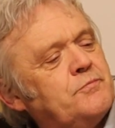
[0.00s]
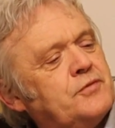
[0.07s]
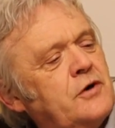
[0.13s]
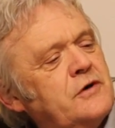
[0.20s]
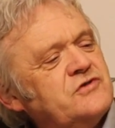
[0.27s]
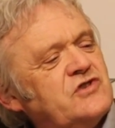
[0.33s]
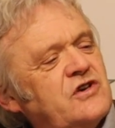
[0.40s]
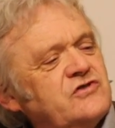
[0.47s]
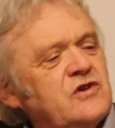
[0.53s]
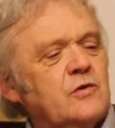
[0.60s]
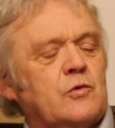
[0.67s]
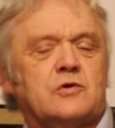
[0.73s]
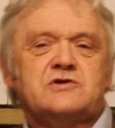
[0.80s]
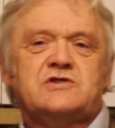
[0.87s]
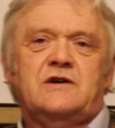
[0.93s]

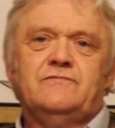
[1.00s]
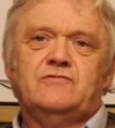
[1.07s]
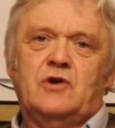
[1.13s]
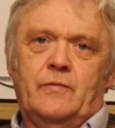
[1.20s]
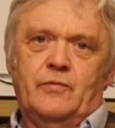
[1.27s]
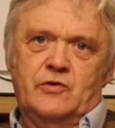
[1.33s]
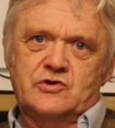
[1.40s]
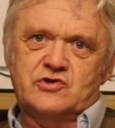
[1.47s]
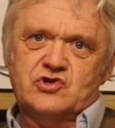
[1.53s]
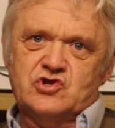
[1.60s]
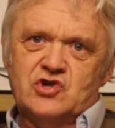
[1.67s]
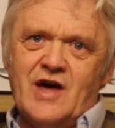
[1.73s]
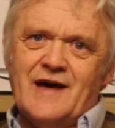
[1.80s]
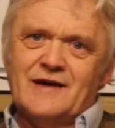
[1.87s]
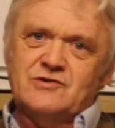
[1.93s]
processing once I've done the
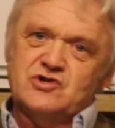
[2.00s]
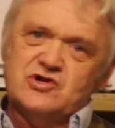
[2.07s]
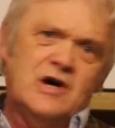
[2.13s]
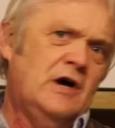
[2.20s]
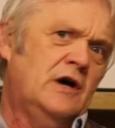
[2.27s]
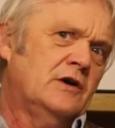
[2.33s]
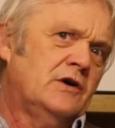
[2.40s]
scans.